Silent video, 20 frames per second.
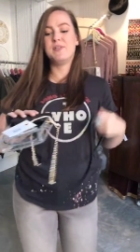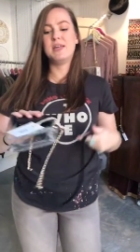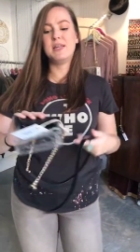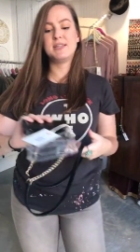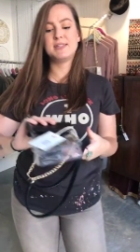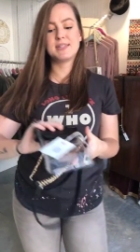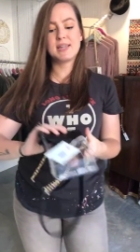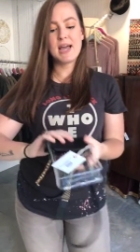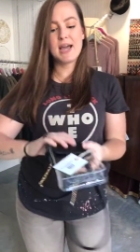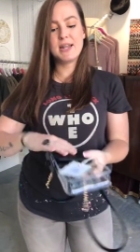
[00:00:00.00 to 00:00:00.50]

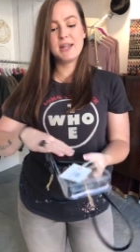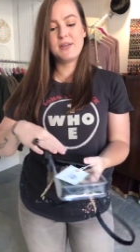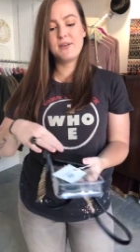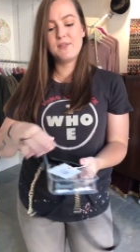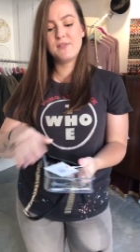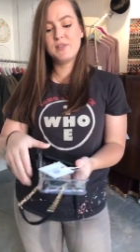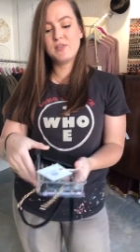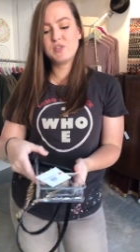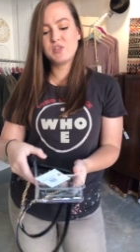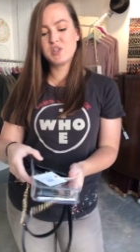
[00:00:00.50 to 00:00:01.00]
this kind
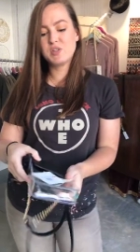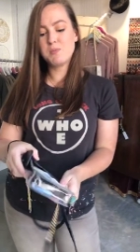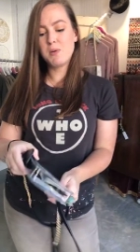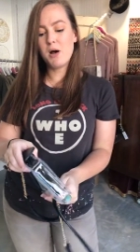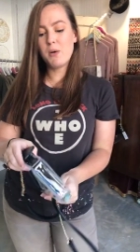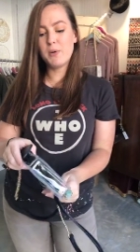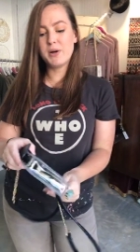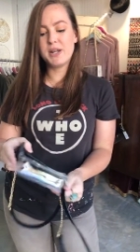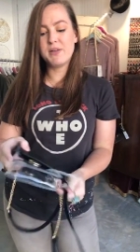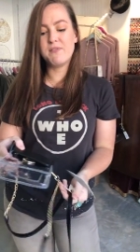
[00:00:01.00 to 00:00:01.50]
of
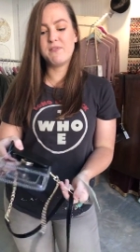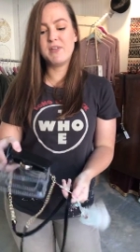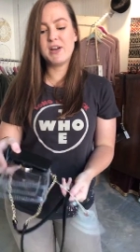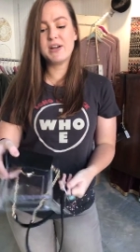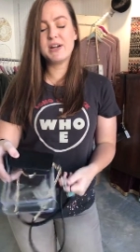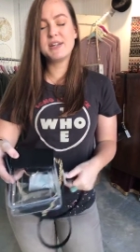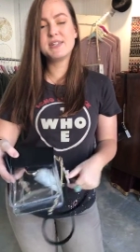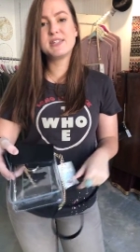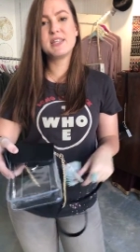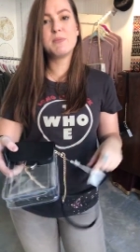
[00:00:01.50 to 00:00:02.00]
small one,
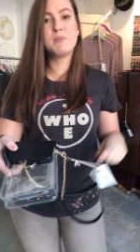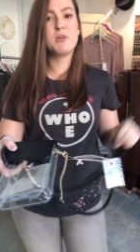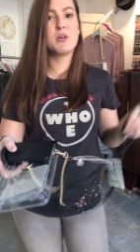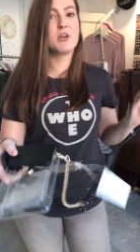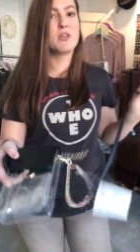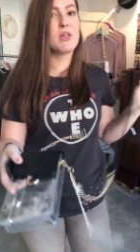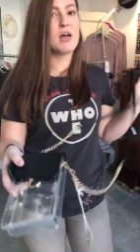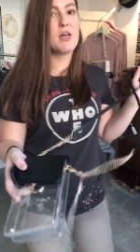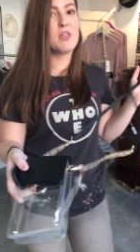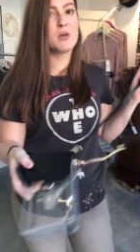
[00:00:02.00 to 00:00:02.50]
very similar
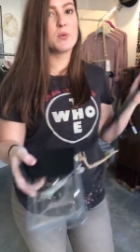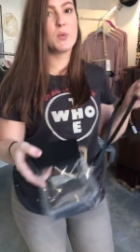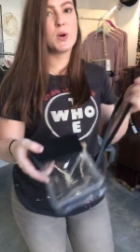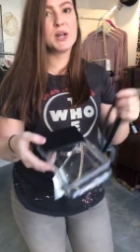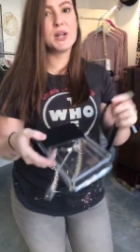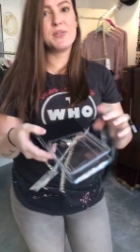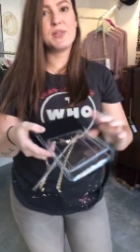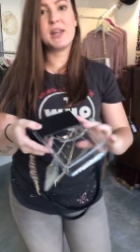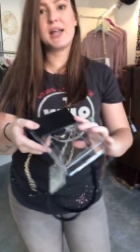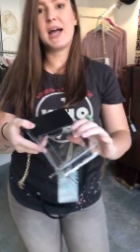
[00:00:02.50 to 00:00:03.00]
to the other
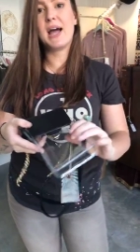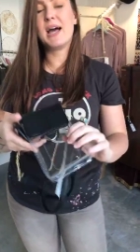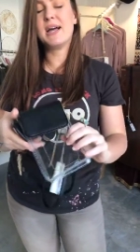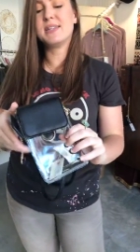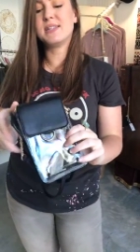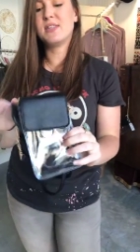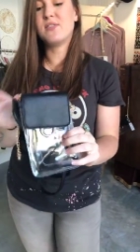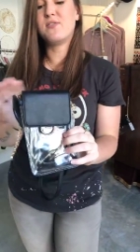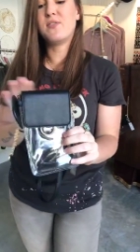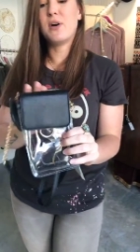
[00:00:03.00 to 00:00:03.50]
one in that it
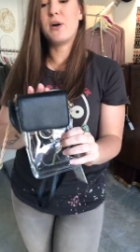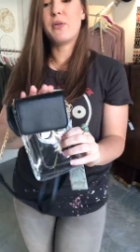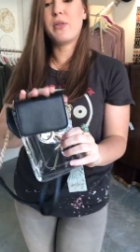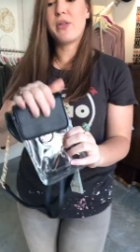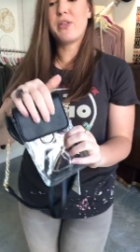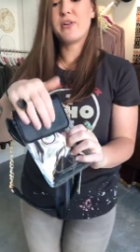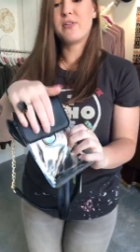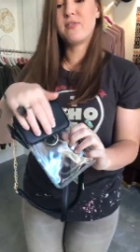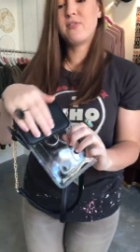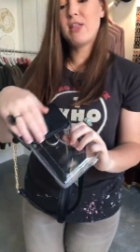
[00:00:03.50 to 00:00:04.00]
has the faux
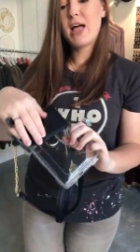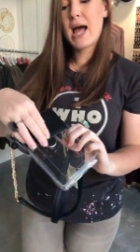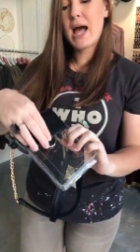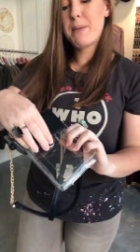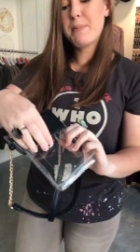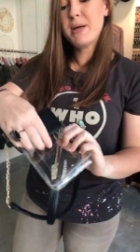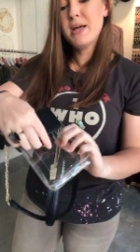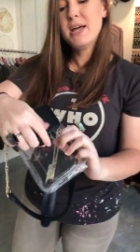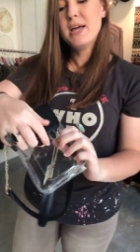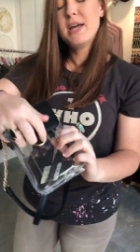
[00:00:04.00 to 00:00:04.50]
leather
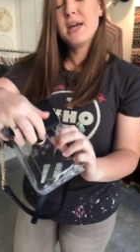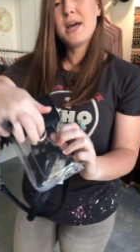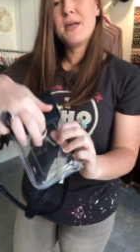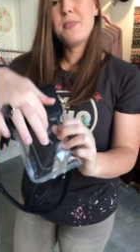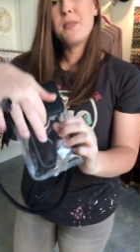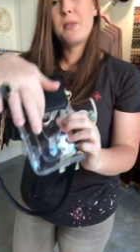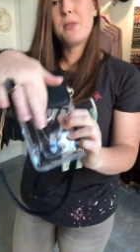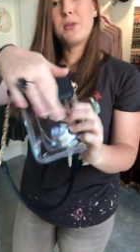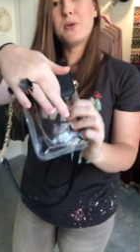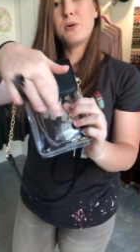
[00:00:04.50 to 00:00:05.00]
flap
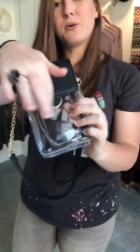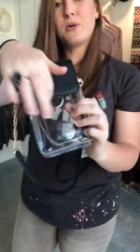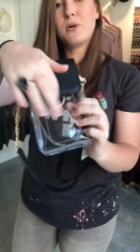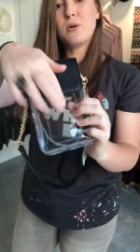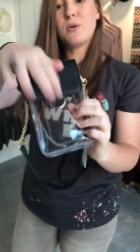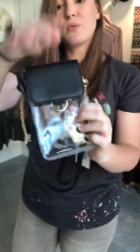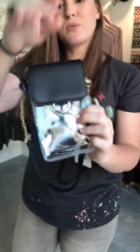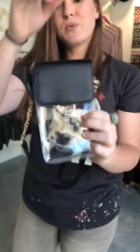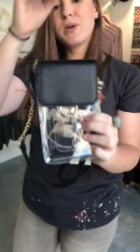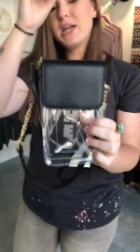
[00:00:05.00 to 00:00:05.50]
and the
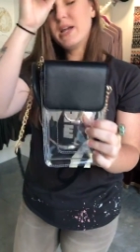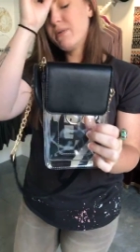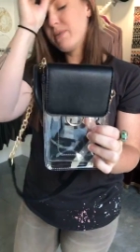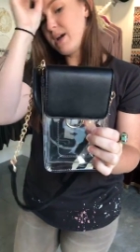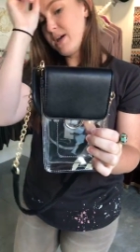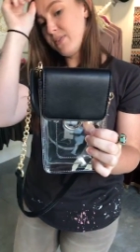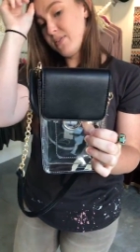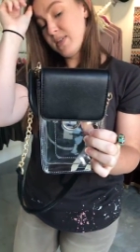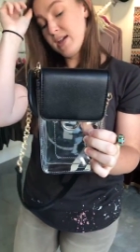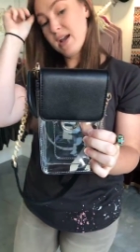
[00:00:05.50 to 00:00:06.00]
little ring
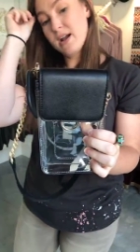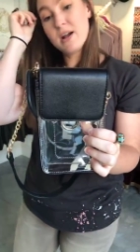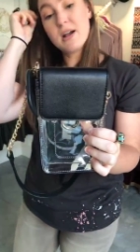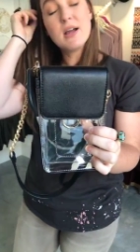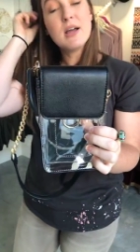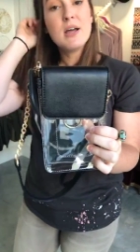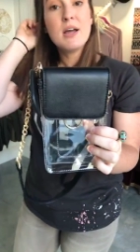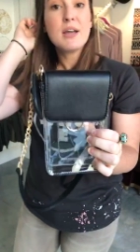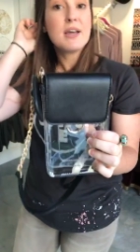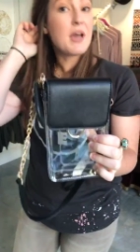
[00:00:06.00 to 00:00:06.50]
right there.
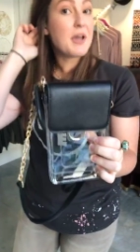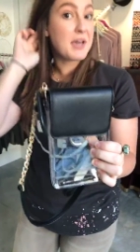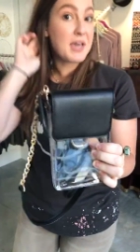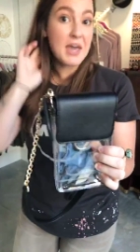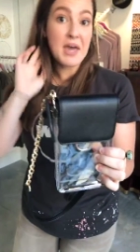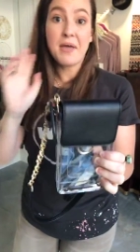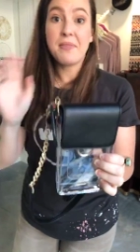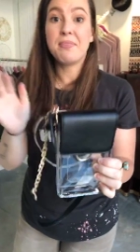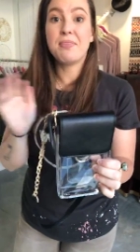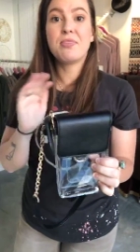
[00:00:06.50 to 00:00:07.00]

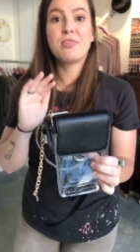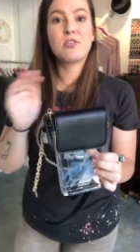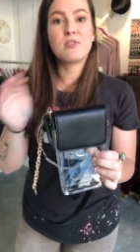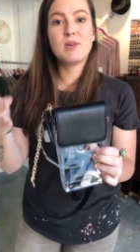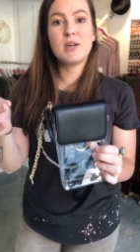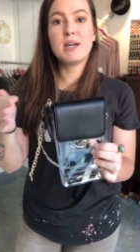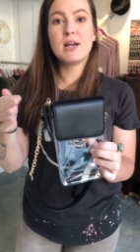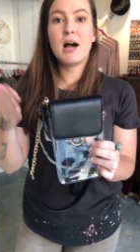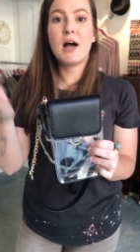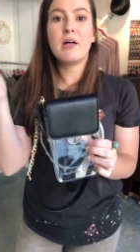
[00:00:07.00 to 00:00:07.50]
Again,
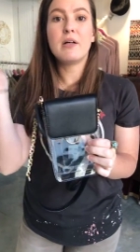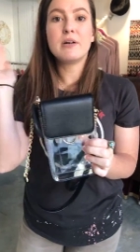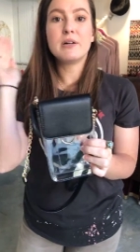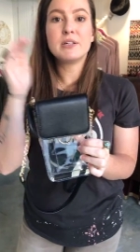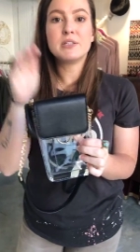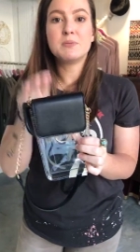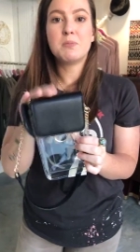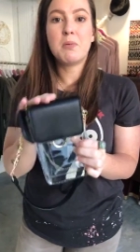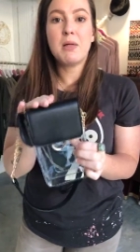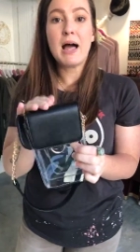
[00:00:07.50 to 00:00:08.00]
three
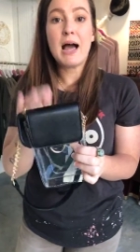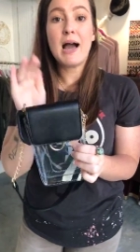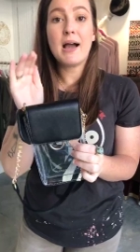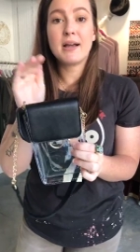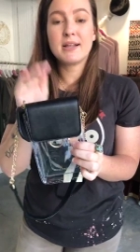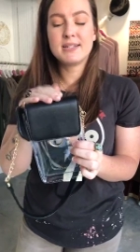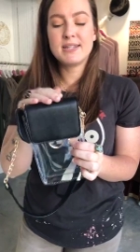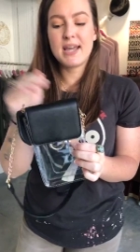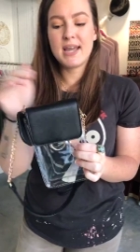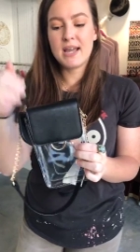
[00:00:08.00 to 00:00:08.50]
colors,
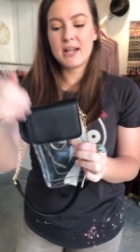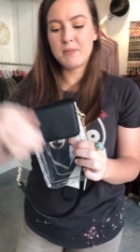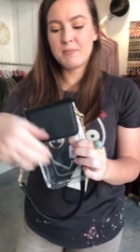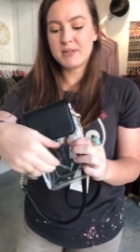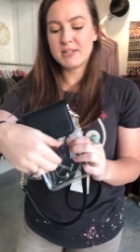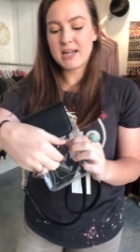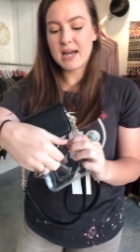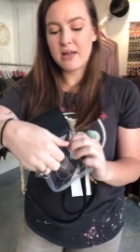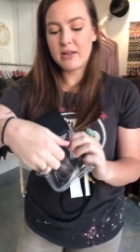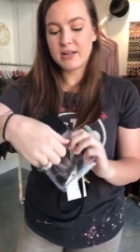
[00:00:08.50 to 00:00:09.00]
black, tan, and
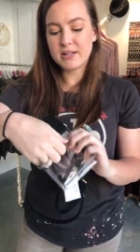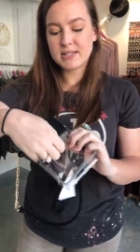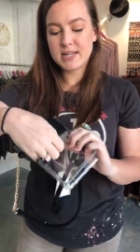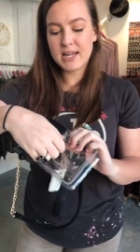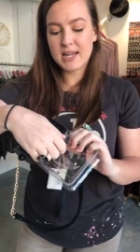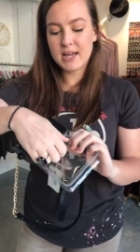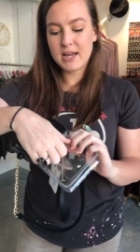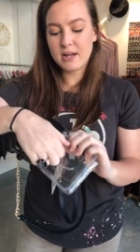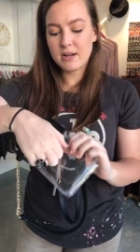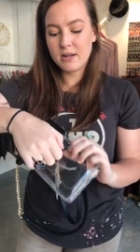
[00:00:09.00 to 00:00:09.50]
metallic
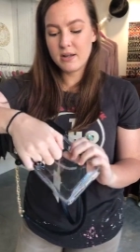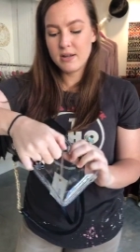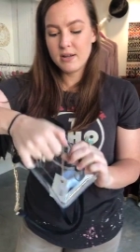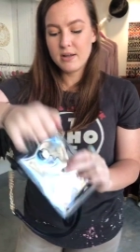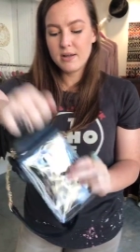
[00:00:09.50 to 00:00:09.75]
tan.